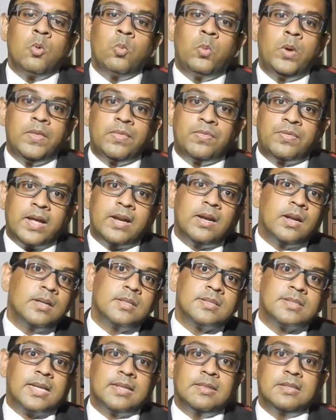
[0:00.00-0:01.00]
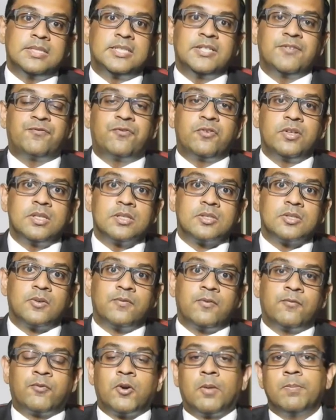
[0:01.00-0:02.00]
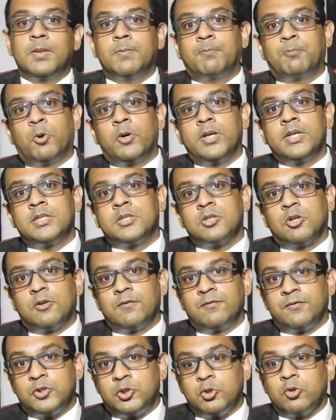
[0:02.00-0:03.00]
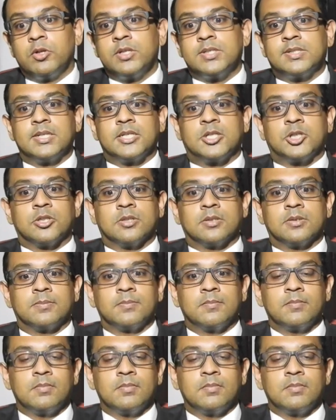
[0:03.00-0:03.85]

We then understand the difference from the point of jurisdiction.